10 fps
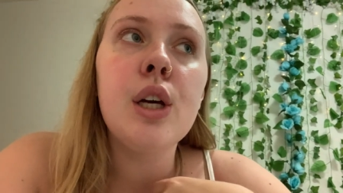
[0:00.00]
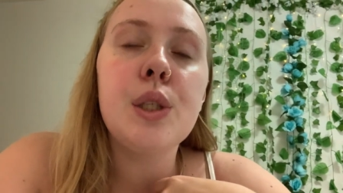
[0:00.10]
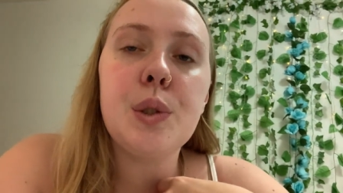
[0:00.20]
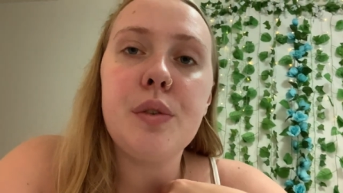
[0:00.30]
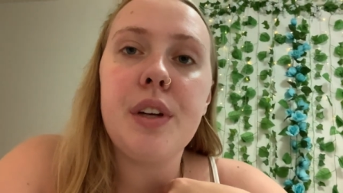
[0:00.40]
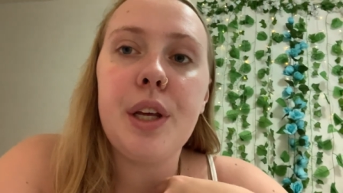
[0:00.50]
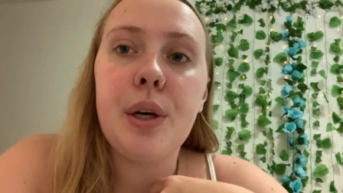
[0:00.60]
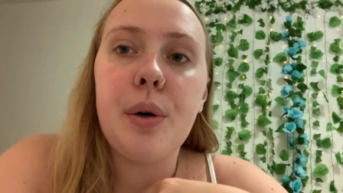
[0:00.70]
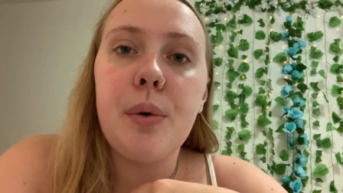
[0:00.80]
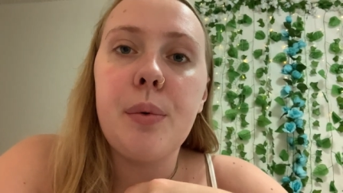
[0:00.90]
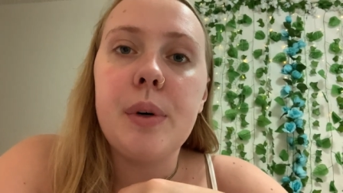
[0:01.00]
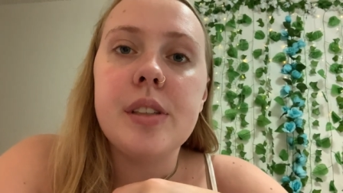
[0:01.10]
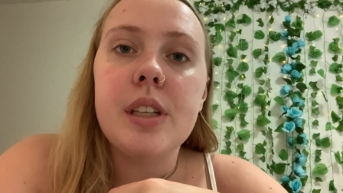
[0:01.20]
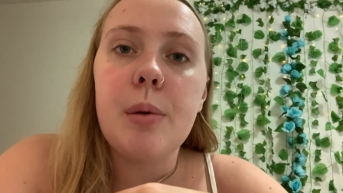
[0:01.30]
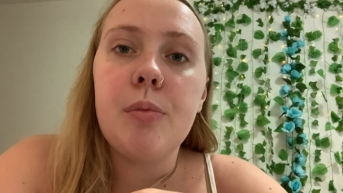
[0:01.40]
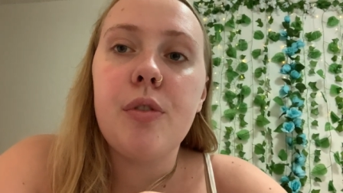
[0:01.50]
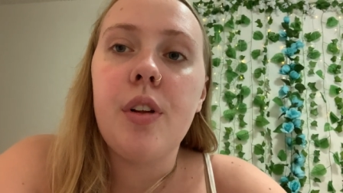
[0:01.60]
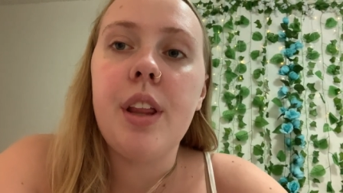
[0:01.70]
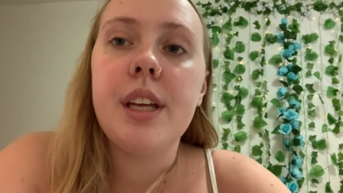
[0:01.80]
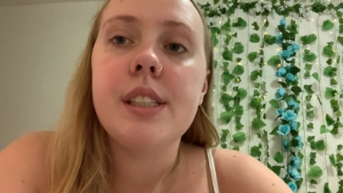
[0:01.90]
do a video once I'm
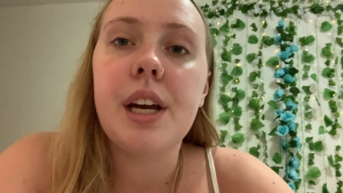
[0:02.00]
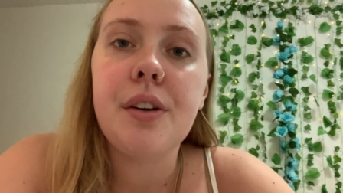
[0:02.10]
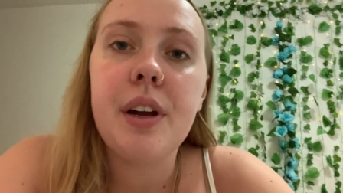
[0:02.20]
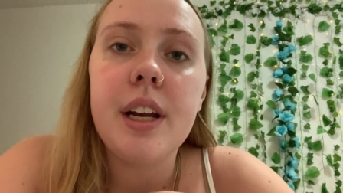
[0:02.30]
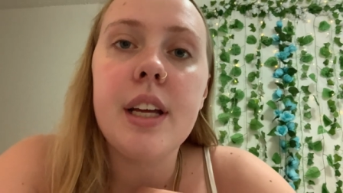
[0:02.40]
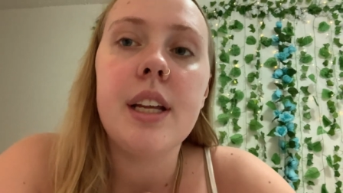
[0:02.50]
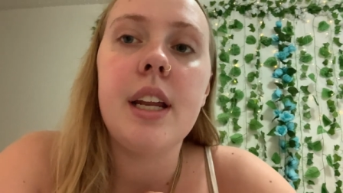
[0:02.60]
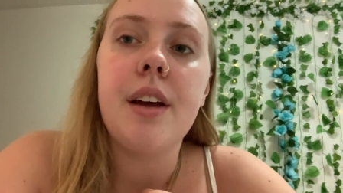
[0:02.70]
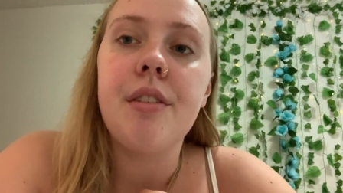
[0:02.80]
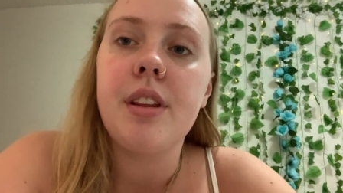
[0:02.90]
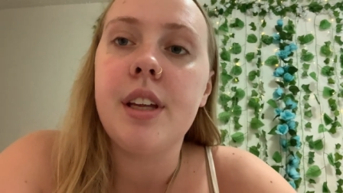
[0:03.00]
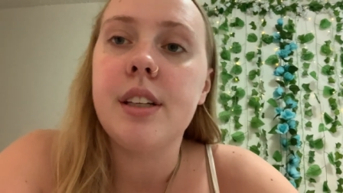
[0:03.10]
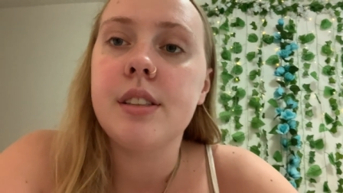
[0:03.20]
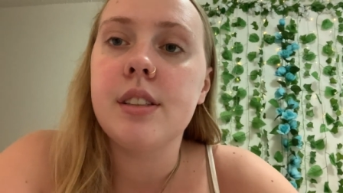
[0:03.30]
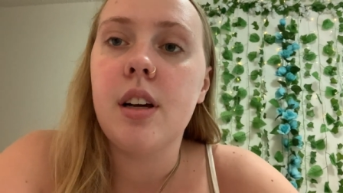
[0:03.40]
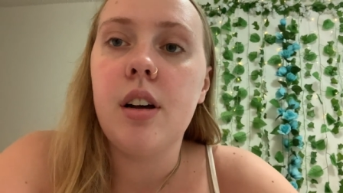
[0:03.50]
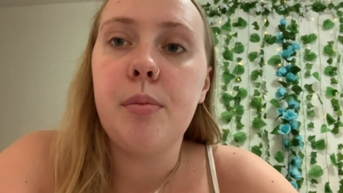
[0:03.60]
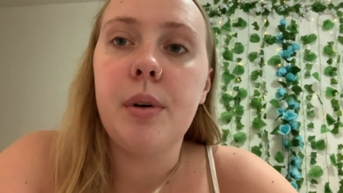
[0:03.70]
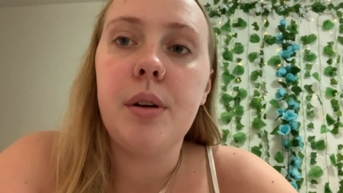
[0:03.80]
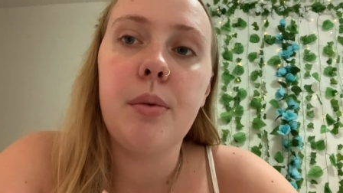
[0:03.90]
fully decorated, everything's all
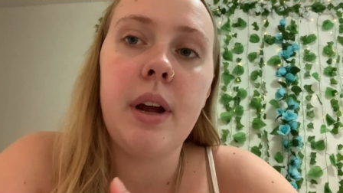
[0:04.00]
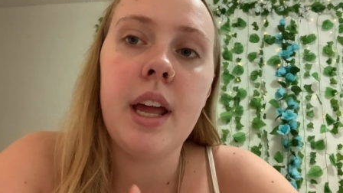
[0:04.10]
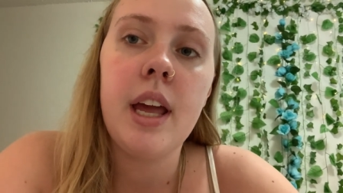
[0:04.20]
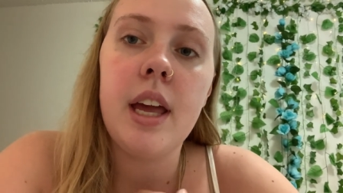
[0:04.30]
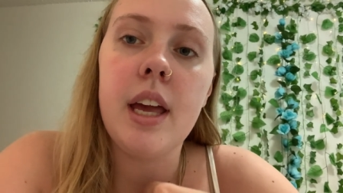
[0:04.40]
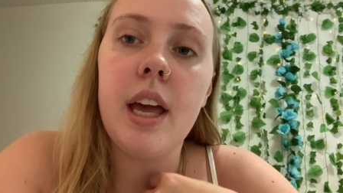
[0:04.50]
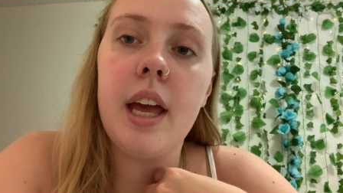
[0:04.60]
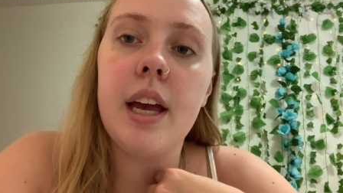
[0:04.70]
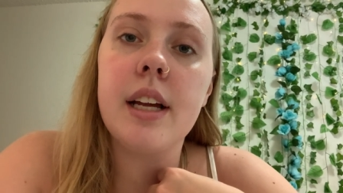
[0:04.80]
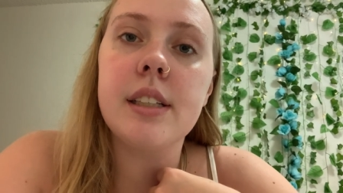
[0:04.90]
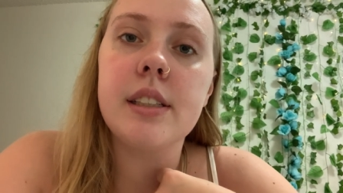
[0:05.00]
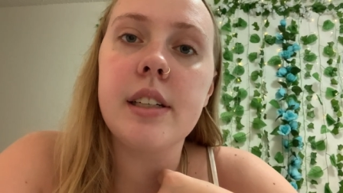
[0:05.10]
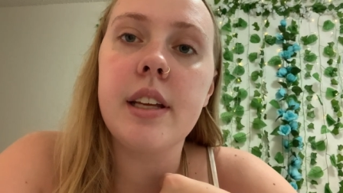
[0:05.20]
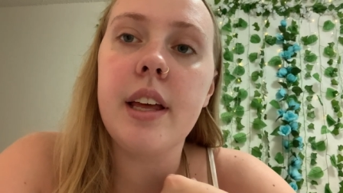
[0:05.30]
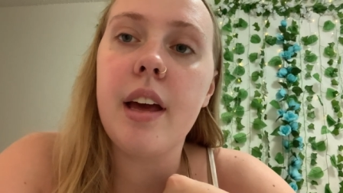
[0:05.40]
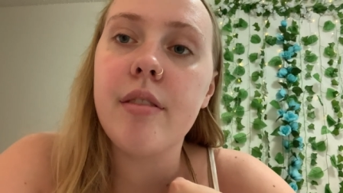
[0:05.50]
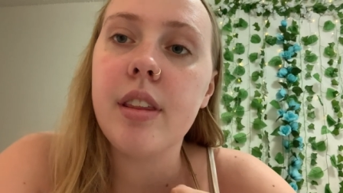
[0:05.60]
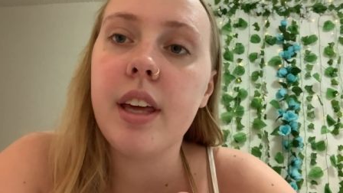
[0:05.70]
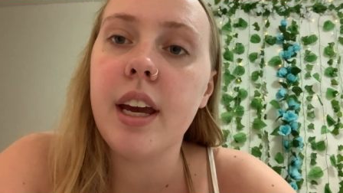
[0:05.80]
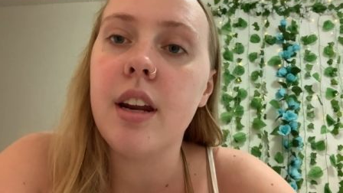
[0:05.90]
put away, and
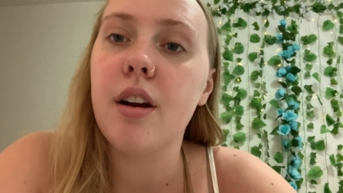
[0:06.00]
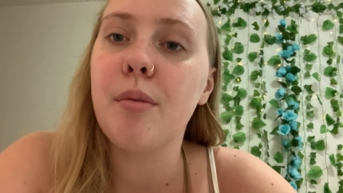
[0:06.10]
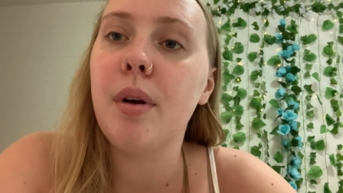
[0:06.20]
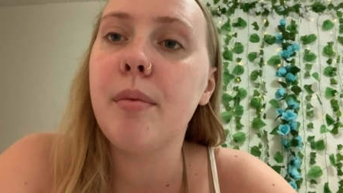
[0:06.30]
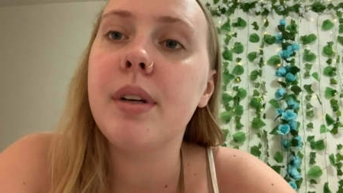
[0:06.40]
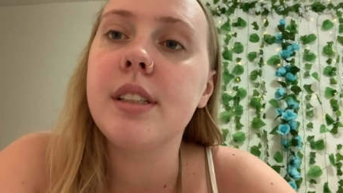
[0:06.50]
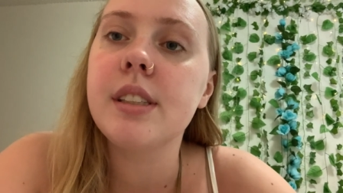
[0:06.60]
everything in our apartment is